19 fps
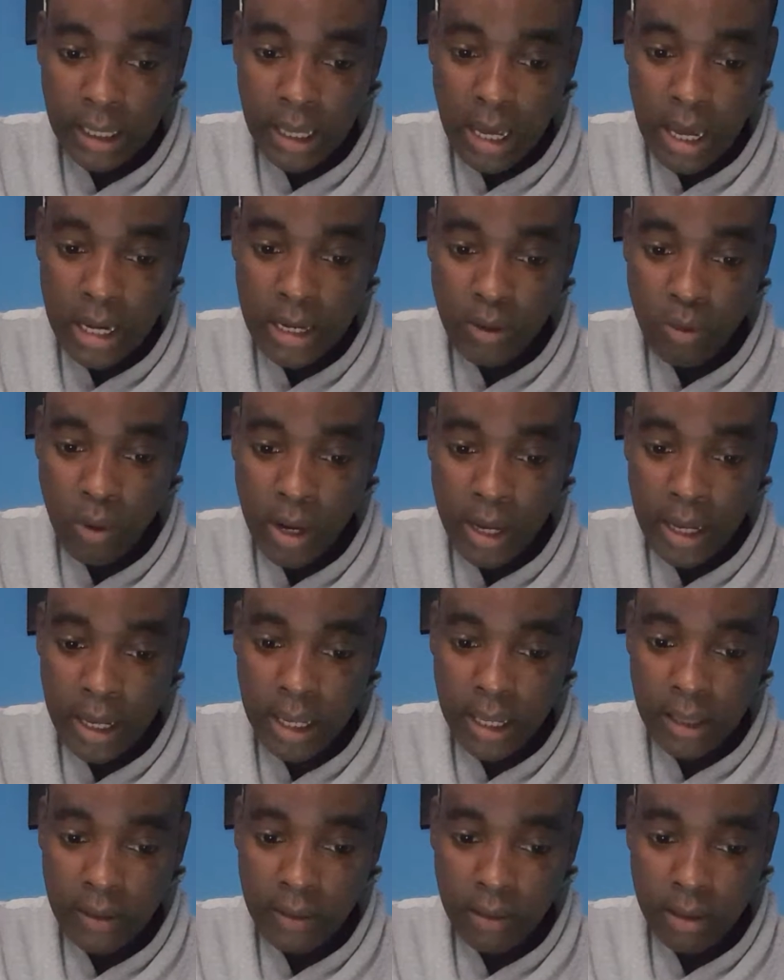Anyway,
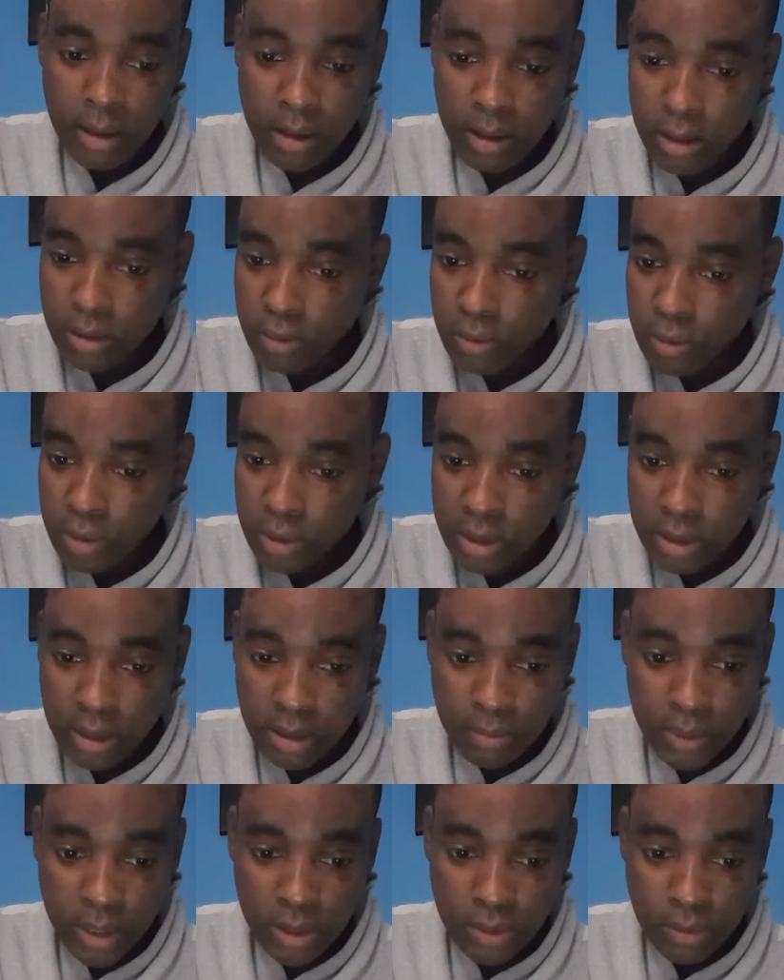what
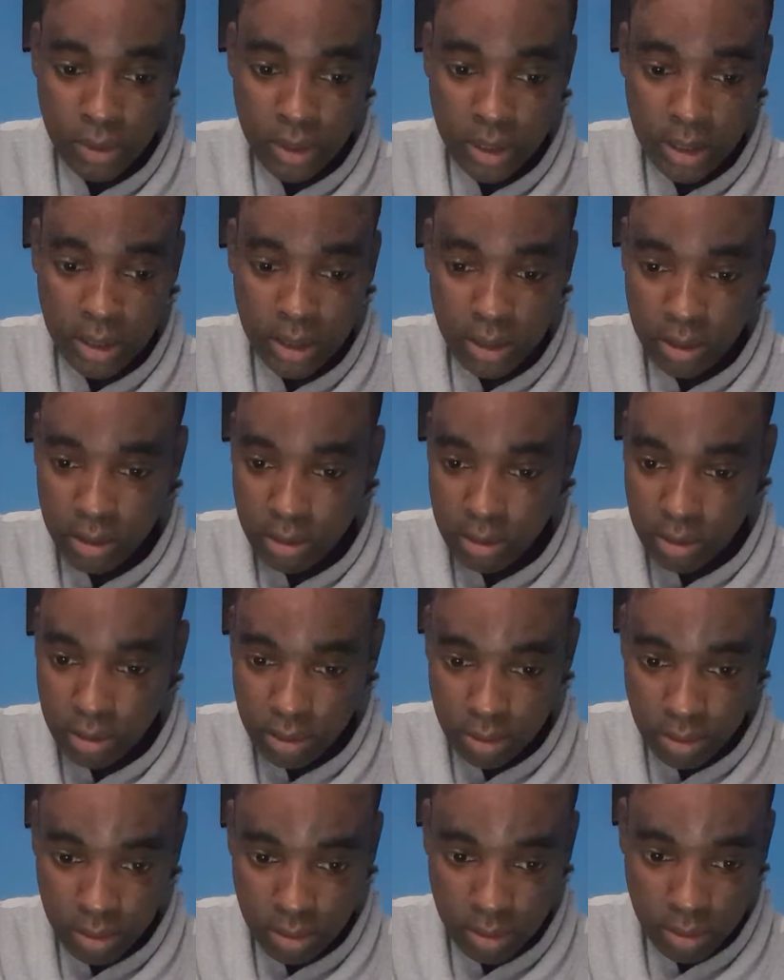am I
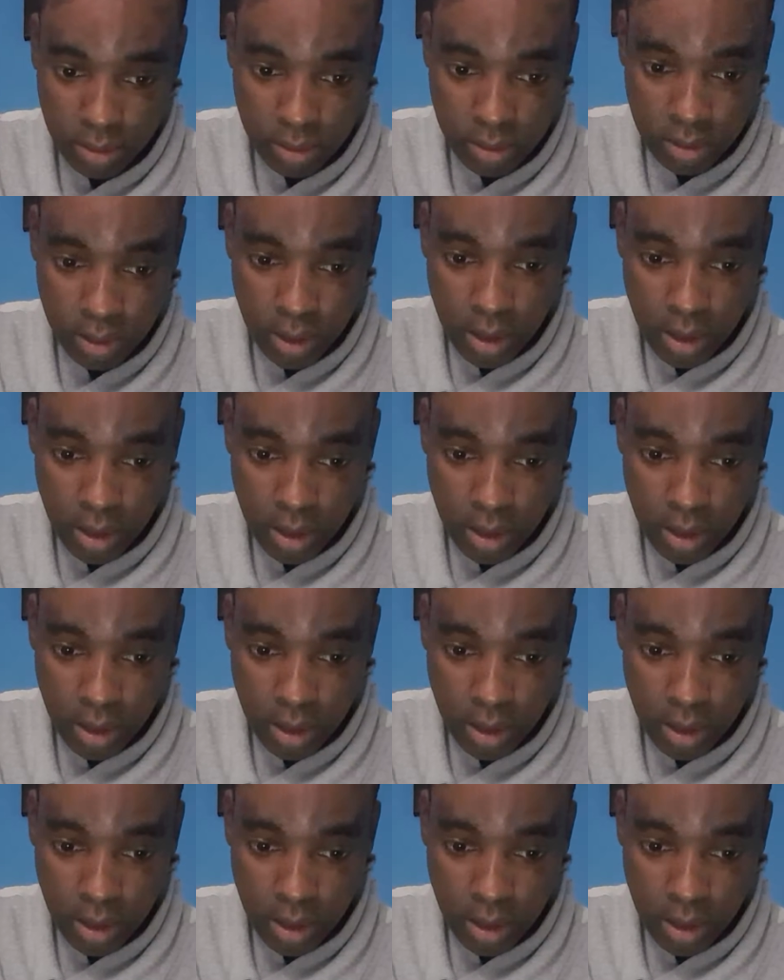doing?